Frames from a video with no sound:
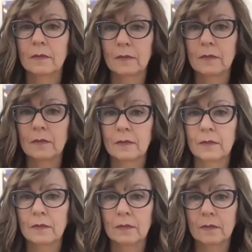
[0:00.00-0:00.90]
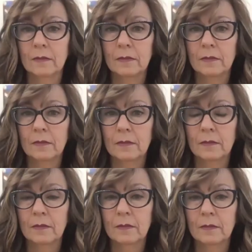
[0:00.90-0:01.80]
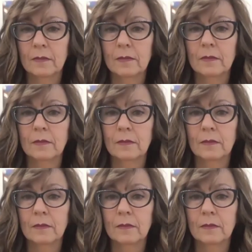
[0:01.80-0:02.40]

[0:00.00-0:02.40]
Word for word: an instinctive response we are